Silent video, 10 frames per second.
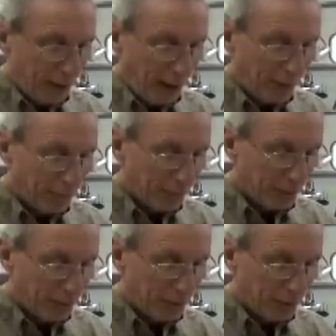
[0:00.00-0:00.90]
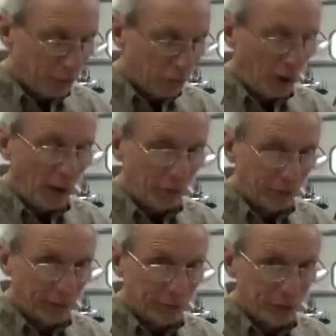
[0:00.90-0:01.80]
and the
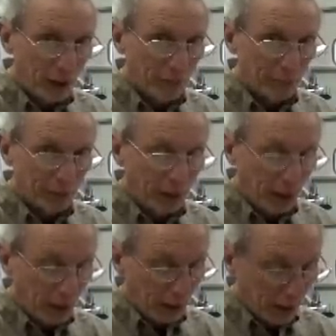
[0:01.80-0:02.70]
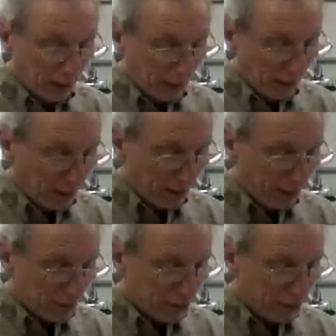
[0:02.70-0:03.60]
childhood of John Bedini.
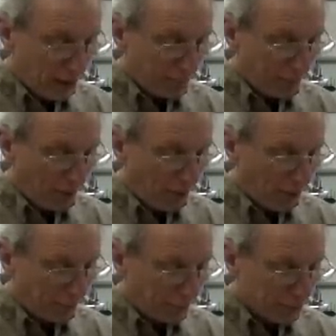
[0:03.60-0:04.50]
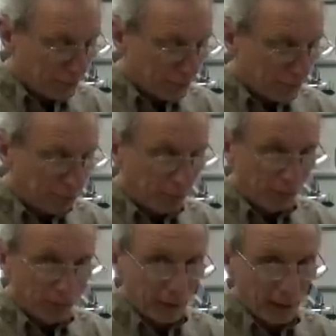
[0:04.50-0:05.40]
It is time for all of us to
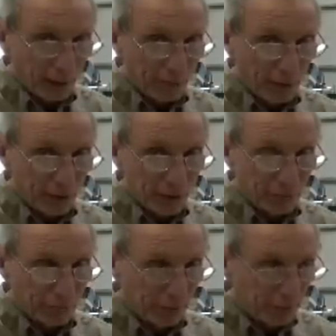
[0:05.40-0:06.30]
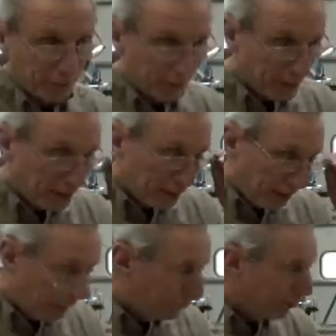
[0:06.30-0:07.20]
explore negative energy further.
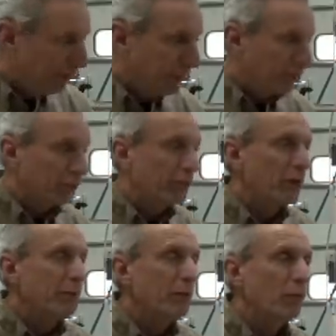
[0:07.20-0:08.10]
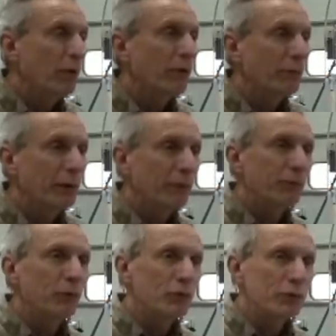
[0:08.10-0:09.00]
I believe this is going to be one of the big
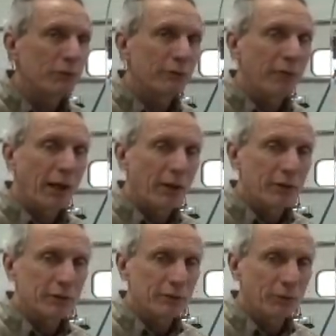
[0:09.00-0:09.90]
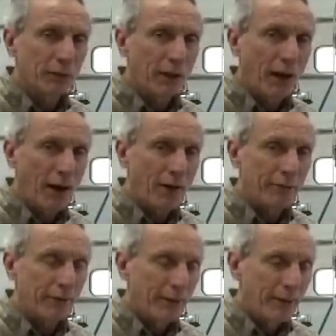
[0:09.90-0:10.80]
future advantages that we have